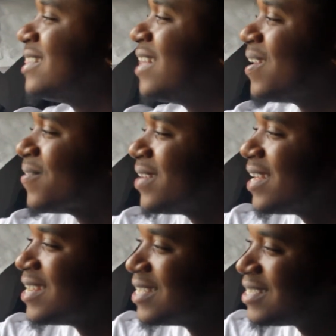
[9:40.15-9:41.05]
they don't
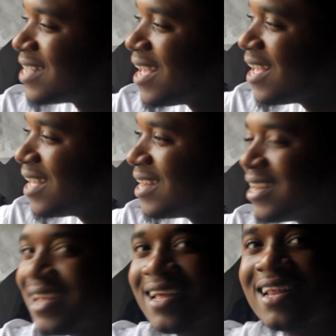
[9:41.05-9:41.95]
really understand
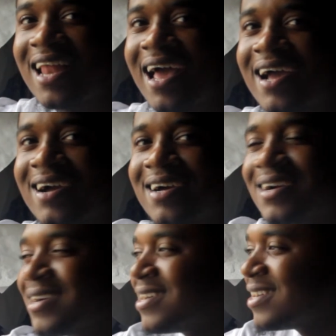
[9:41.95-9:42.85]
like
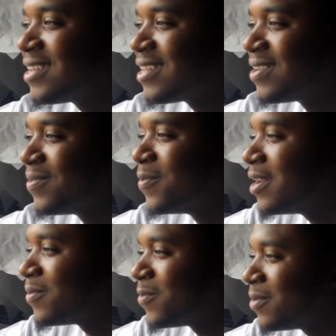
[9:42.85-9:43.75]

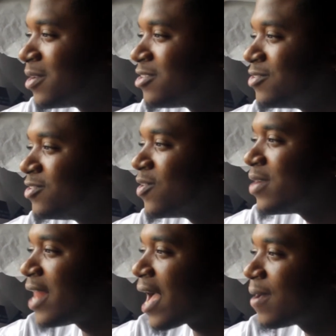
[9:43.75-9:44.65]
what you do,
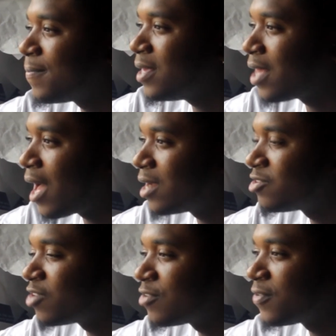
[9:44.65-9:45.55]
and that could be kind of
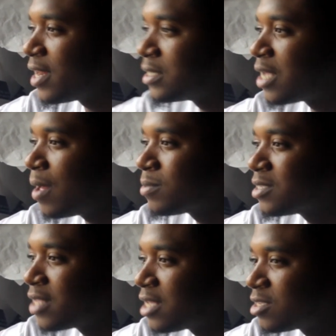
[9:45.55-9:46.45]
stressful at times,
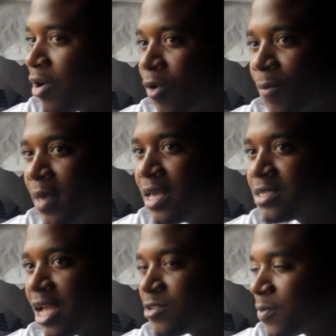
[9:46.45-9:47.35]
because that's your home
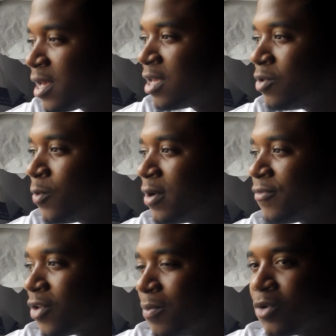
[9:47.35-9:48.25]
base. That's where you want to
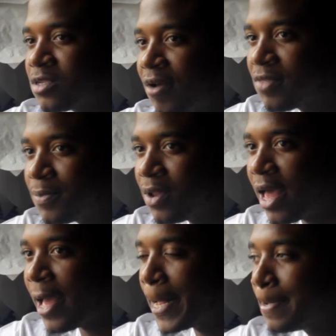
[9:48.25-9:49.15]
feel most comfortable
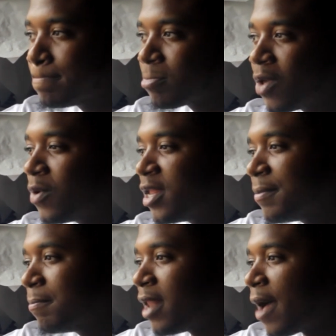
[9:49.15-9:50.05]
at. And when
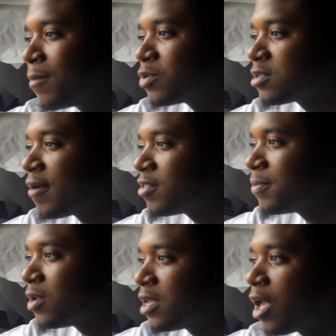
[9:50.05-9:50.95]
you're not most
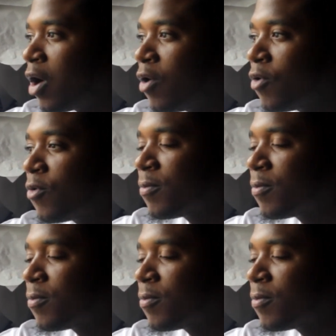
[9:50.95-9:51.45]
comfortable in your home,